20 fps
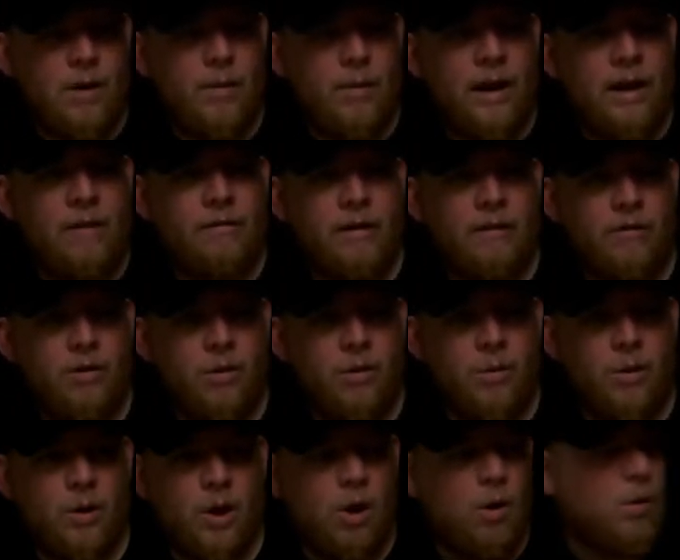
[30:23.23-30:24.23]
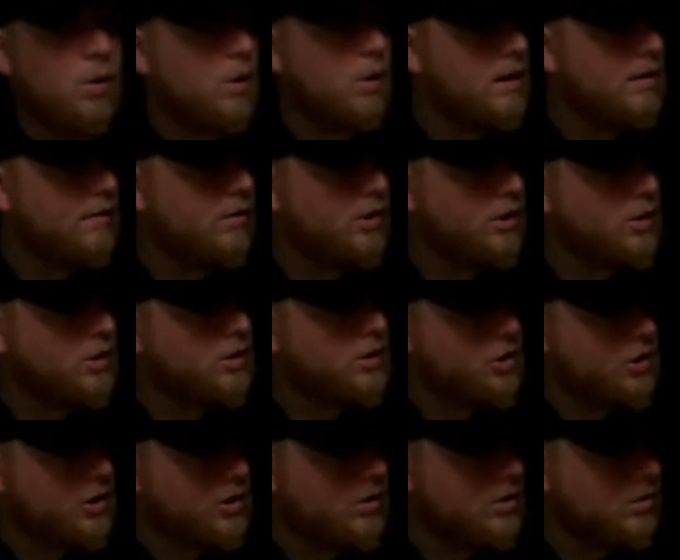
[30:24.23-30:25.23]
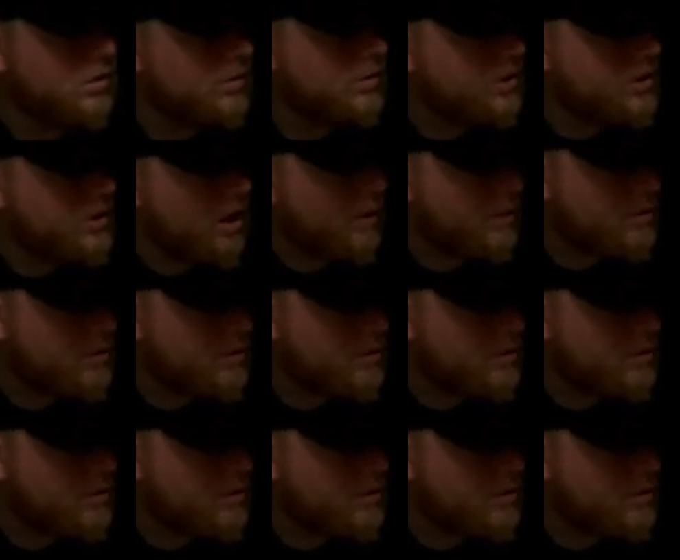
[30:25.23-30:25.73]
way, even if you were a lower level, you could still stomp